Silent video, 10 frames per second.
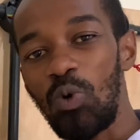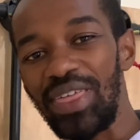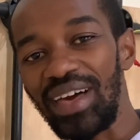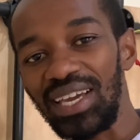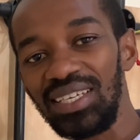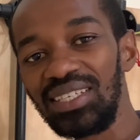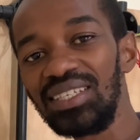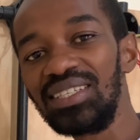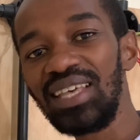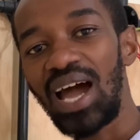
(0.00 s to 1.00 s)
whether it
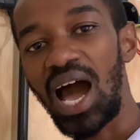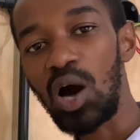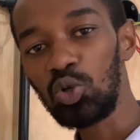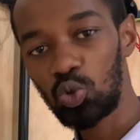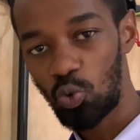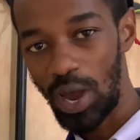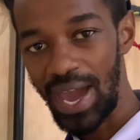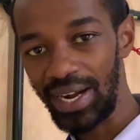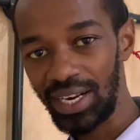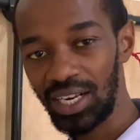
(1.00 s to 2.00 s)
is the house
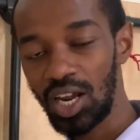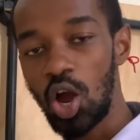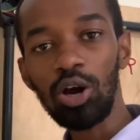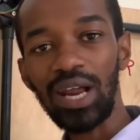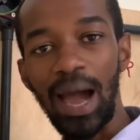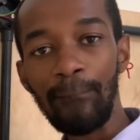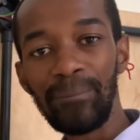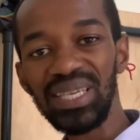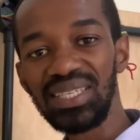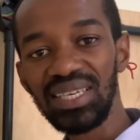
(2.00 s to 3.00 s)
wiring or a
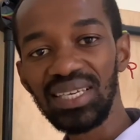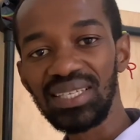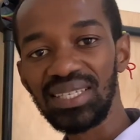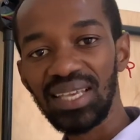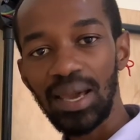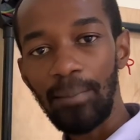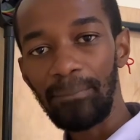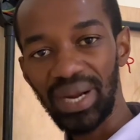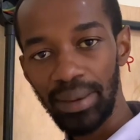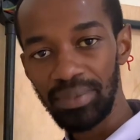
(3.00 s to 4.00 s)
business
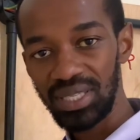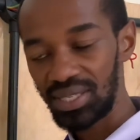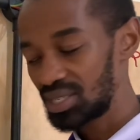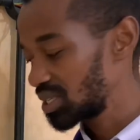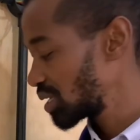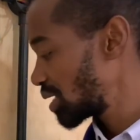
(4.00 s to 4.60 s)
premise.